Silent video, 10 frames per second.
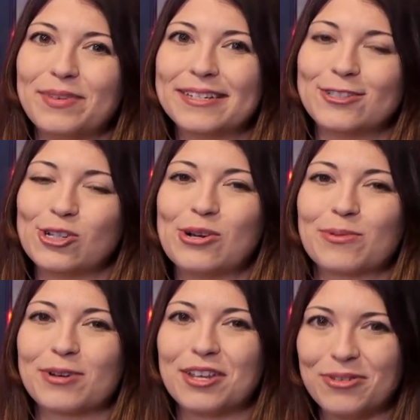big show
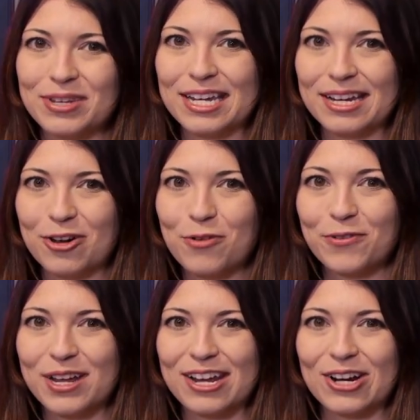reunion
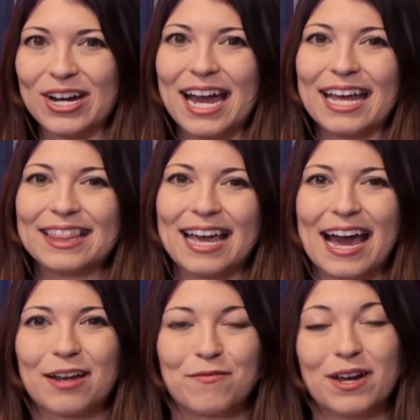over here at the
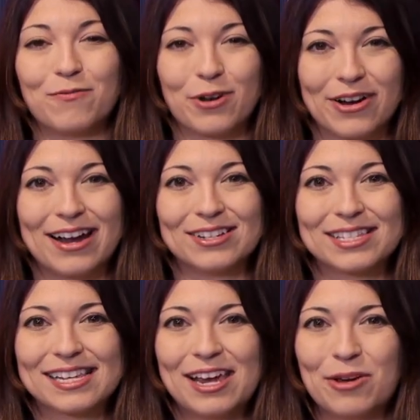Hak5
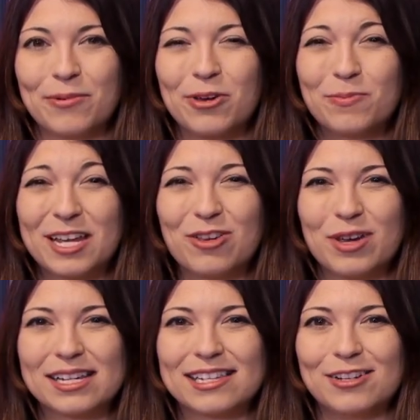warehouse. We hope that you
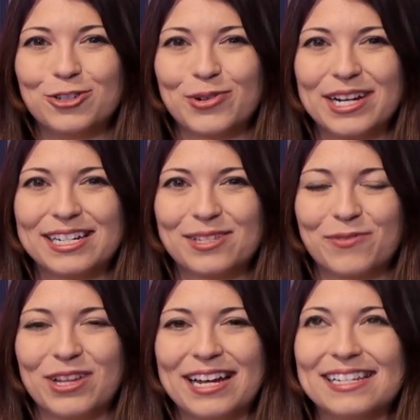guys can join us
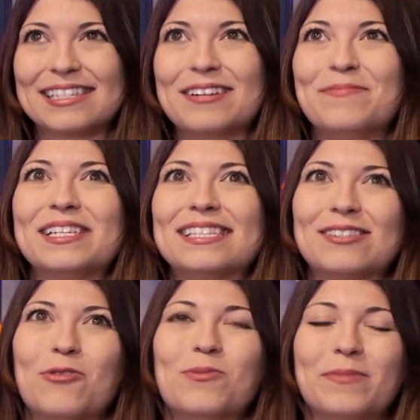for that. It's going to be
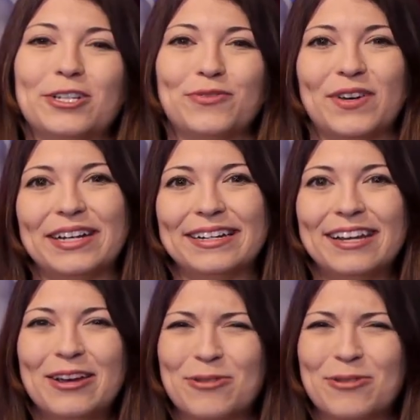so much fun.